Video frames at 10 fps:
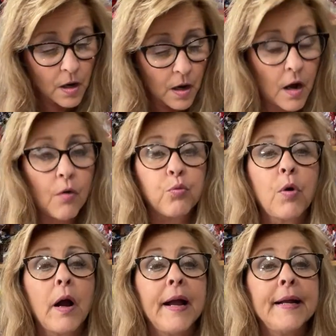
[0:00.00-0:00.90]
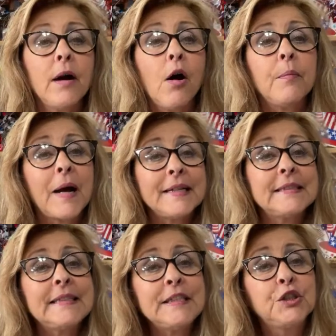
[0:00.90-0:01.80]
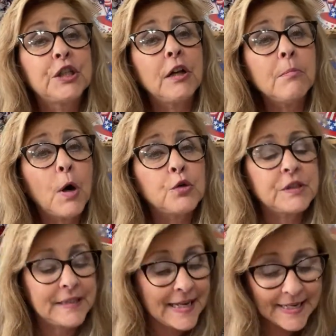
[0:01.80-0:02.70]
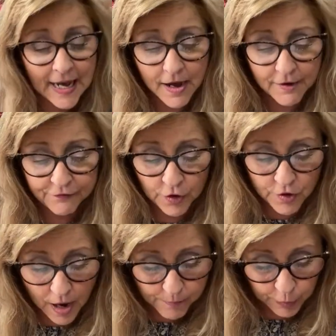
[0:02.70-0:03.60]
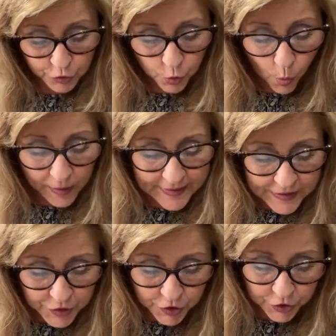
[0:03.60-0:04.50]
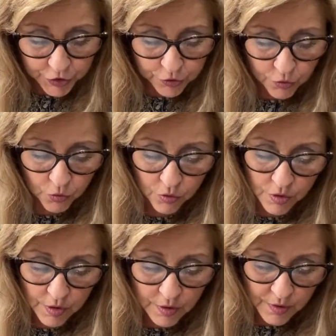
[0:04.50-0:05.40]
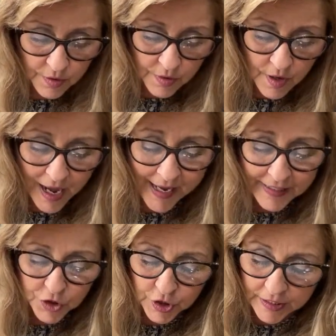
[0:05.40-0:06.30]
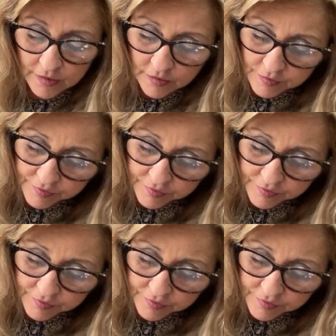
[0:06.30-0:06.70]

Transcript: All right. Oh, I see Jill Mozina for number 22. Hi, Jill.